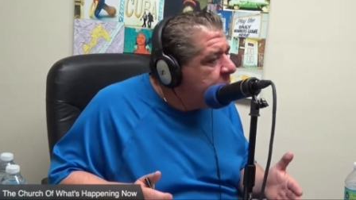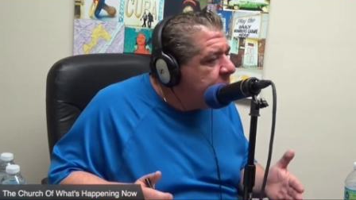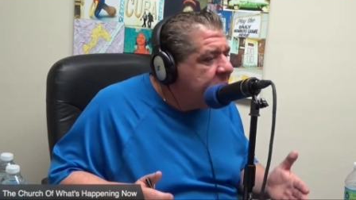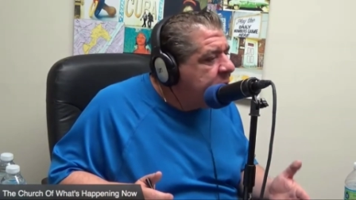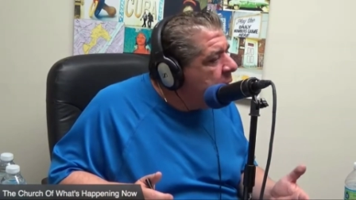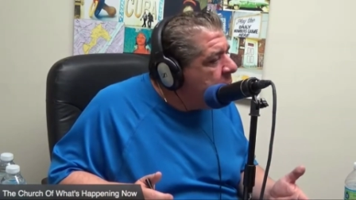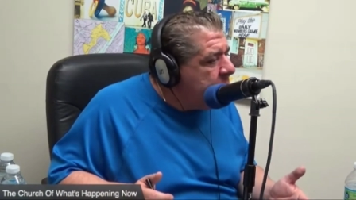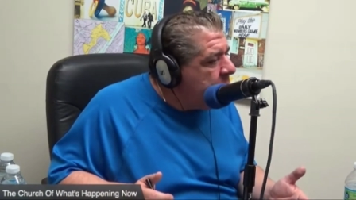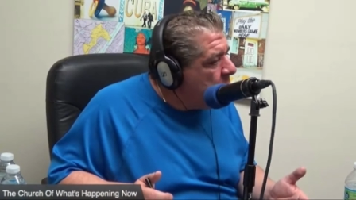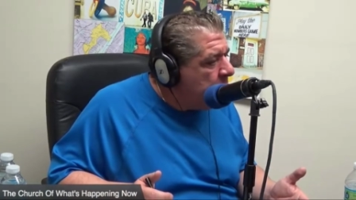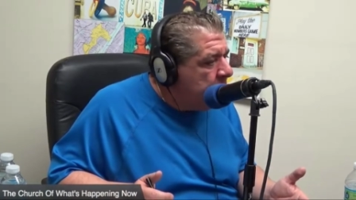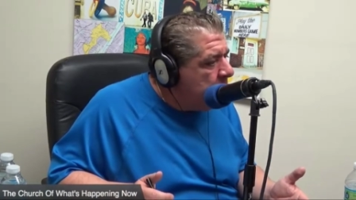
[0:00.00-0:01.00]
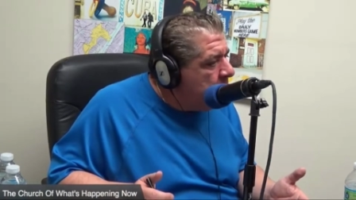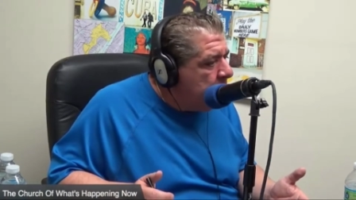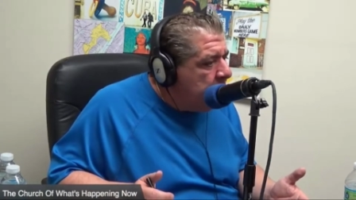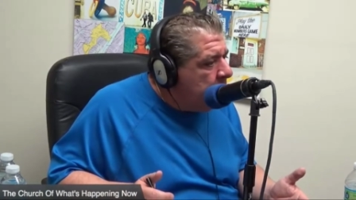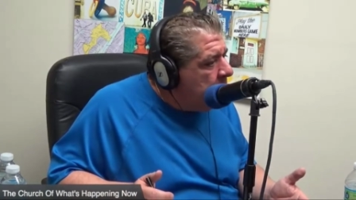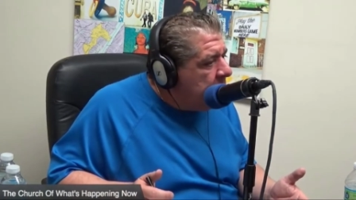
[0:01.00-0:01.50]
material.
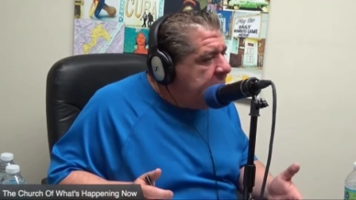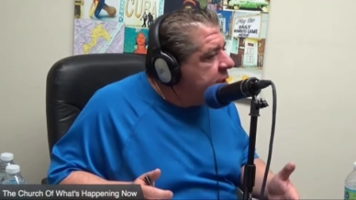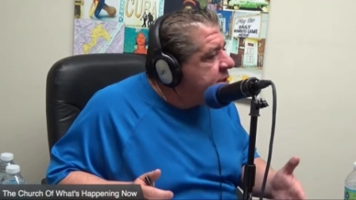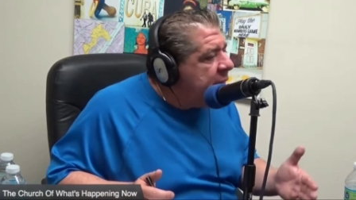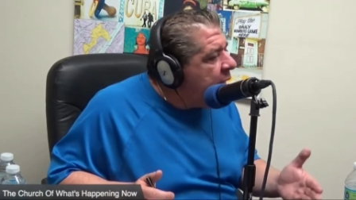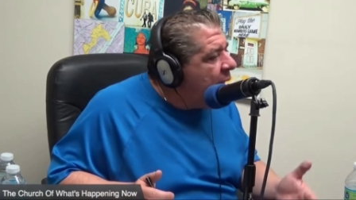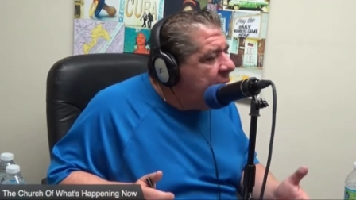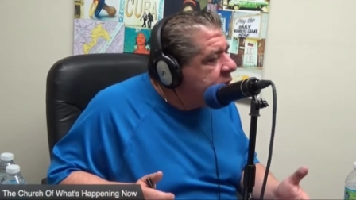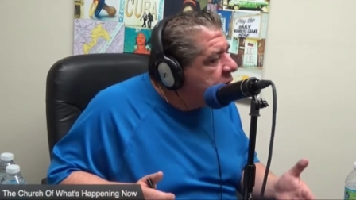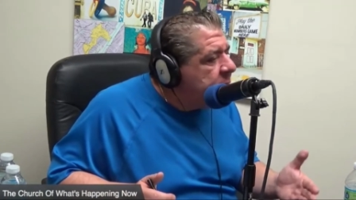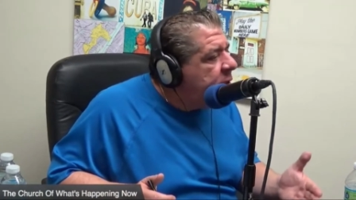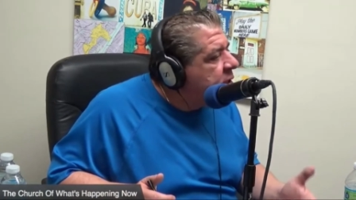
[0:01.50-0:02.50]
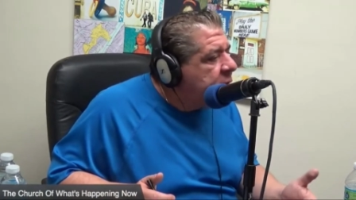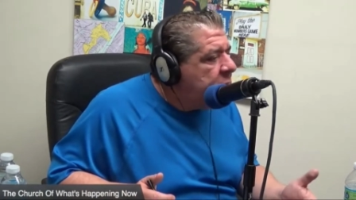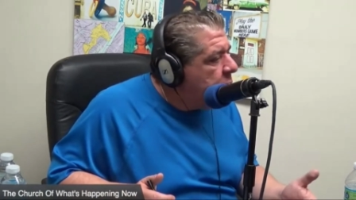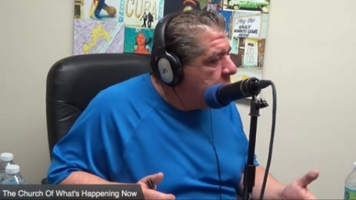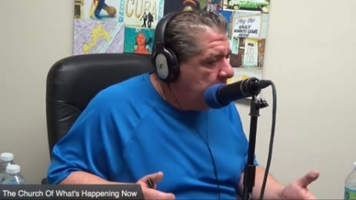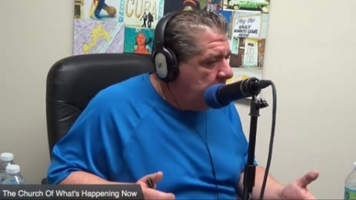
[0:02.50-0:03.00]
He's not Oscar
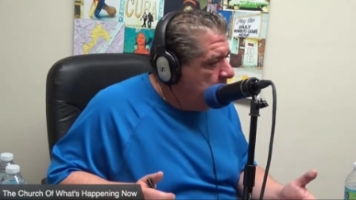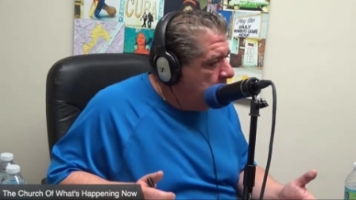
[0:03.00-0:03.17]
material.